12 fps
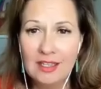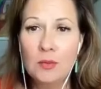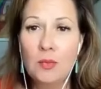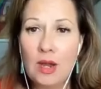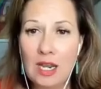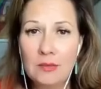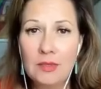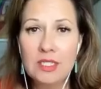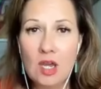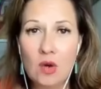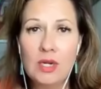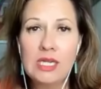The problem is
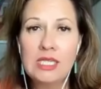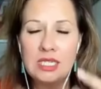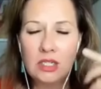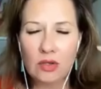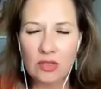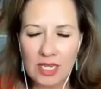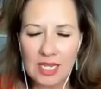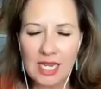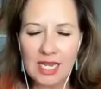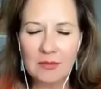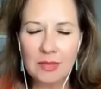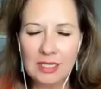always in your
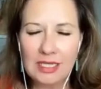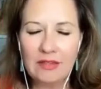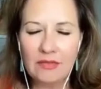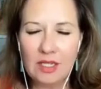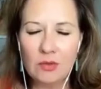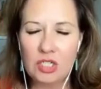thinking and believing,